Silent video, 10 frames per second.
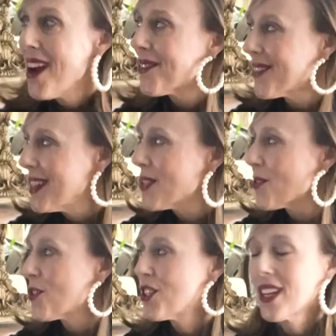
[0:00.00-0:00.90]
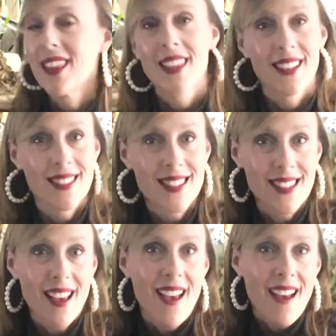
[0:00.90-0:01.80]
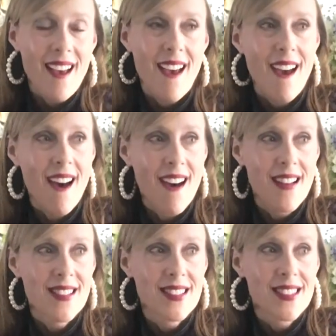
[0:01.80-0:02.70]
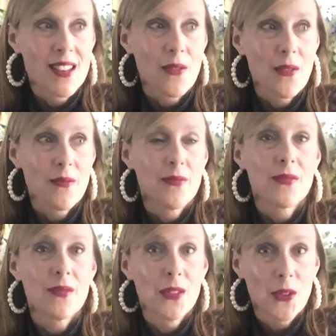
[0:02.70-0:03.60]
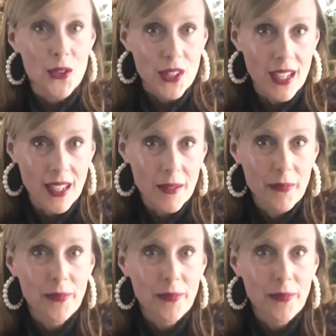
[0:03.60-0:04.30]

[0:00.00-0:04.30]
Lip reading: researching this and learning